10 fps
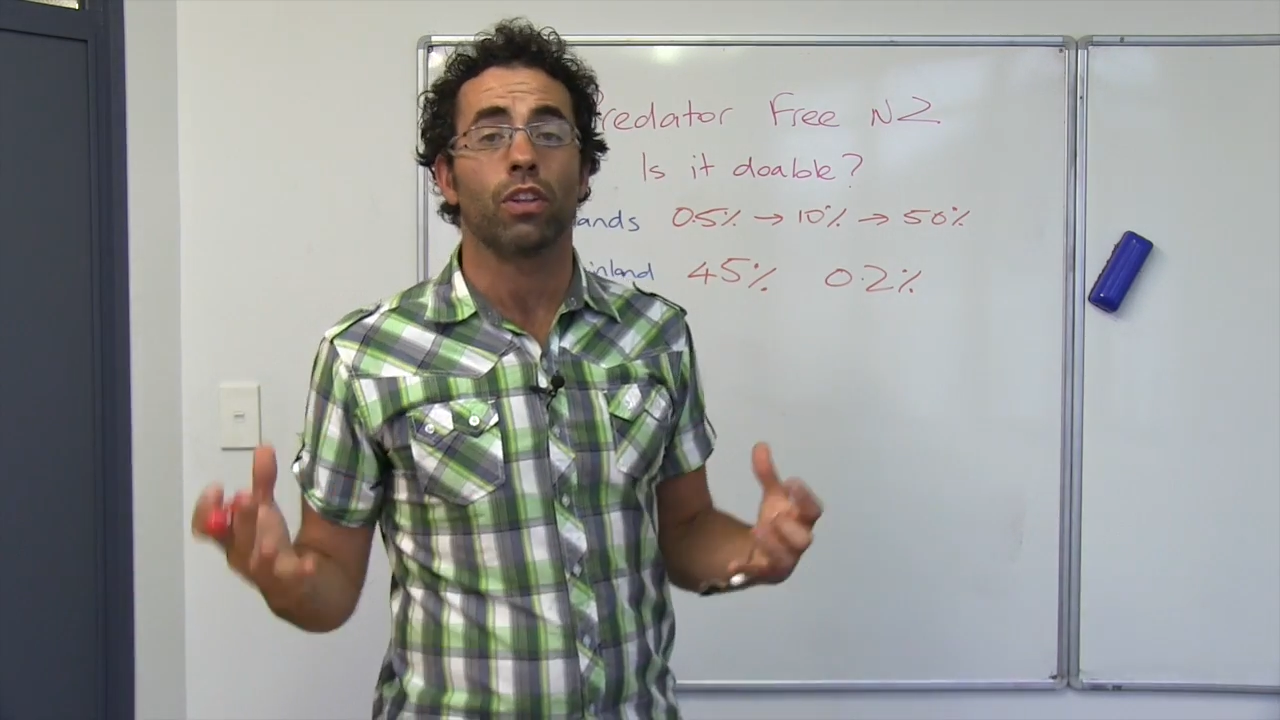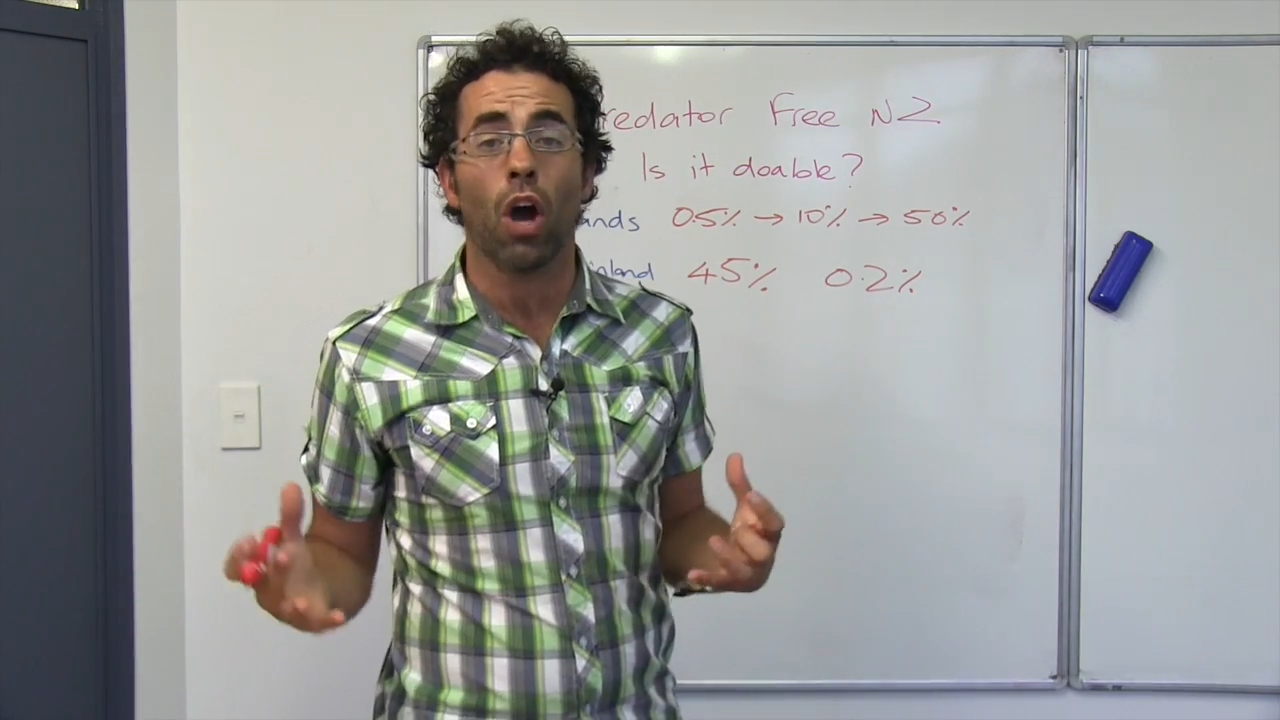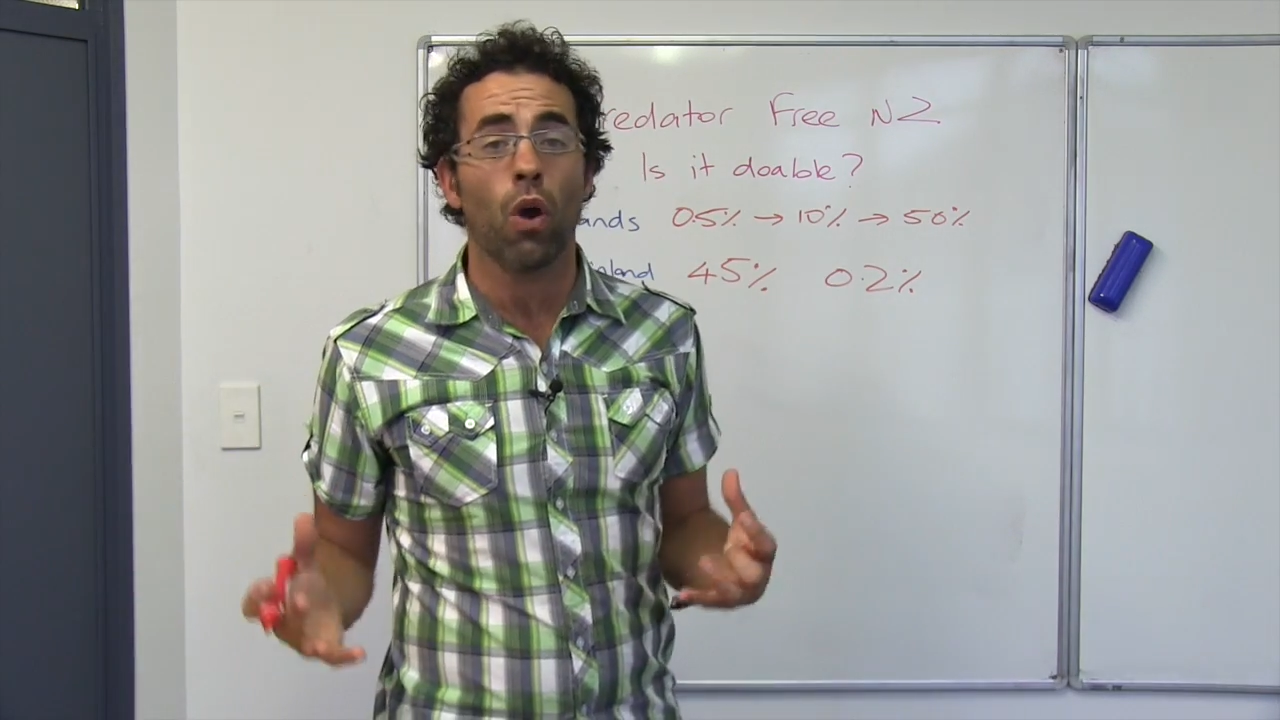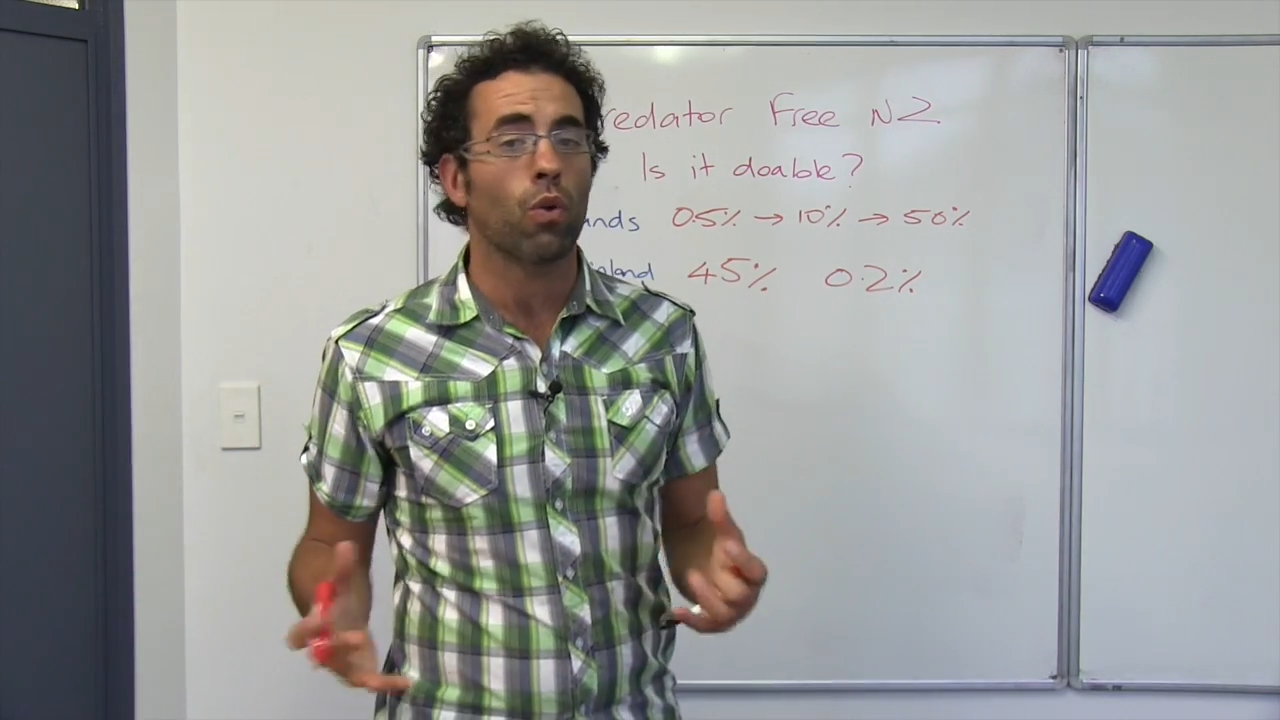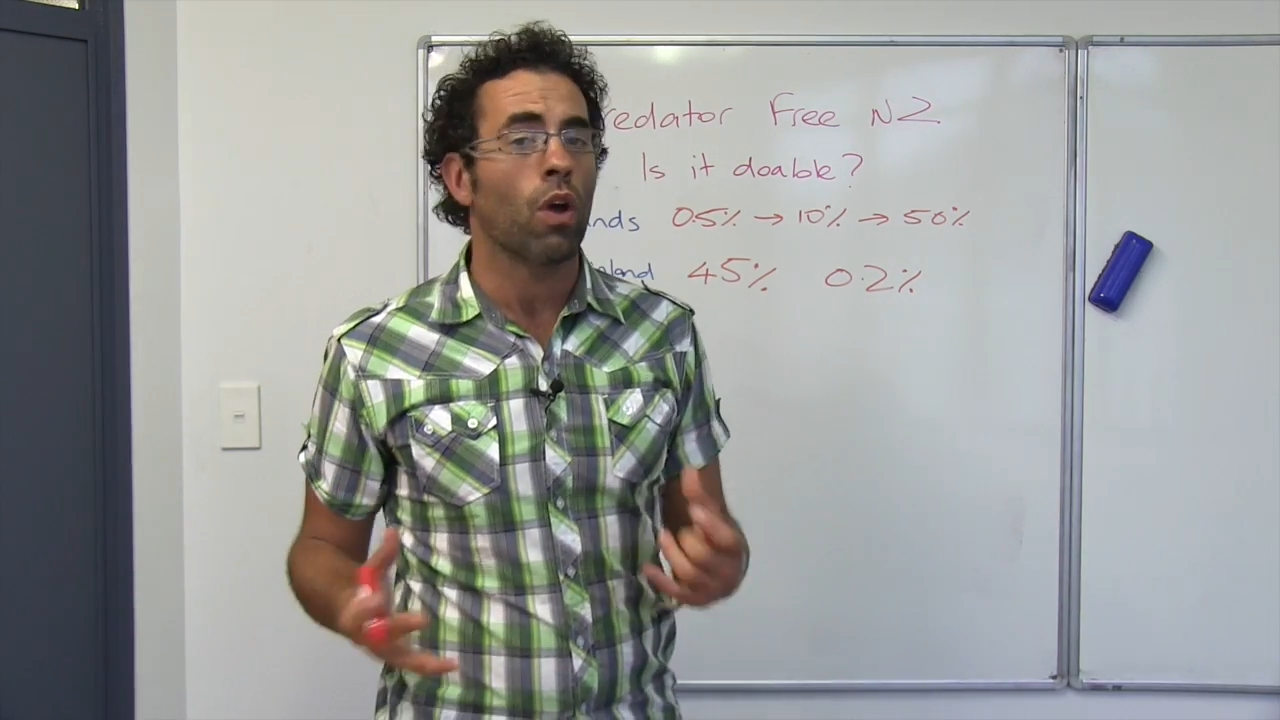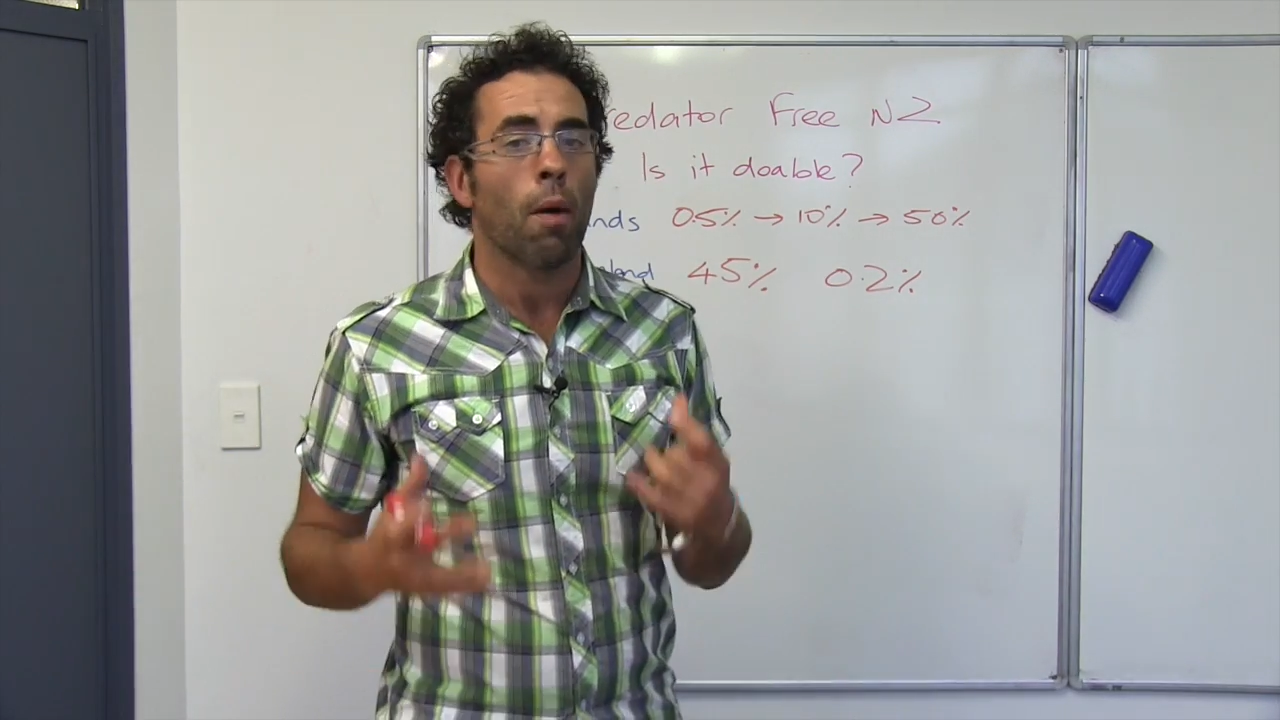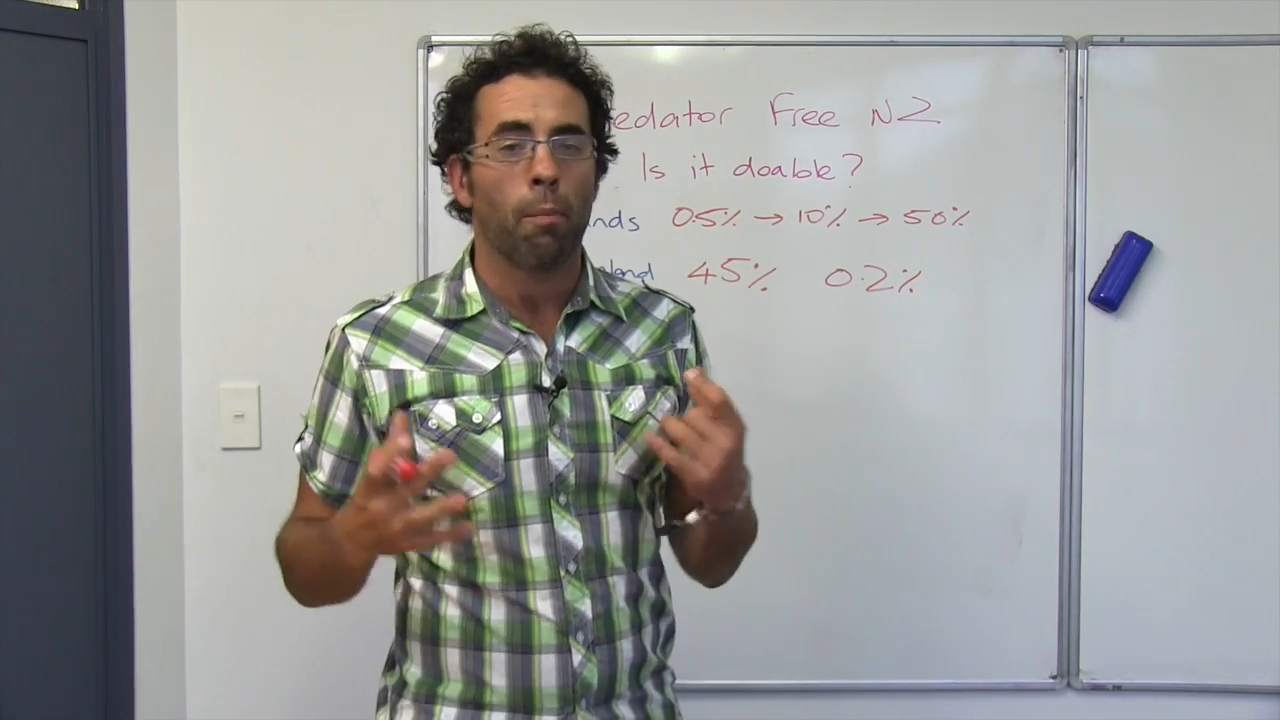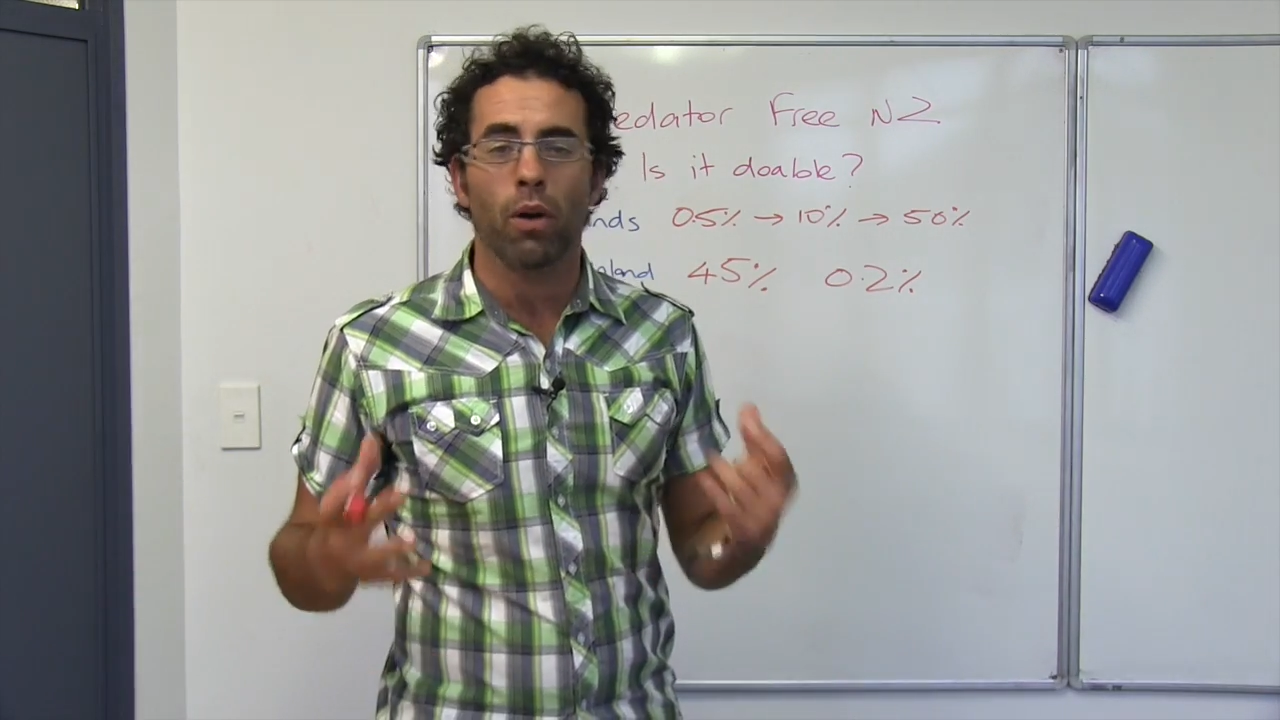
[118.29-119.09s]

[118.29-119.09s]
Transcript: no